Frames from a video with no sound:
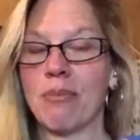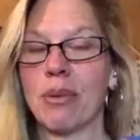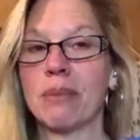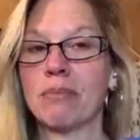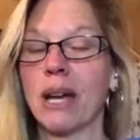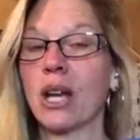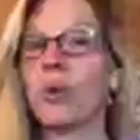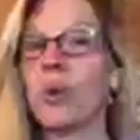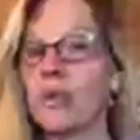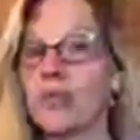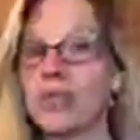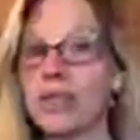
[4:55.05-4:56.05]
But my
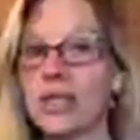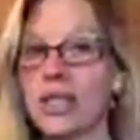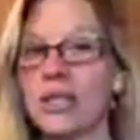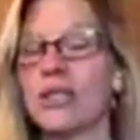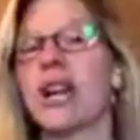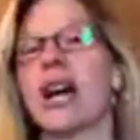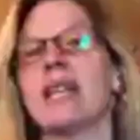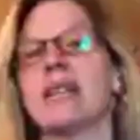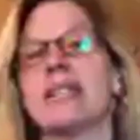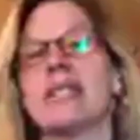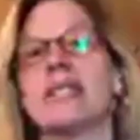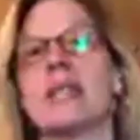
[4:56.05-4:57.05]
question to you guys
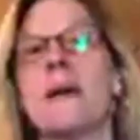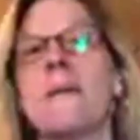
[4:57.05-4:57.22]
is,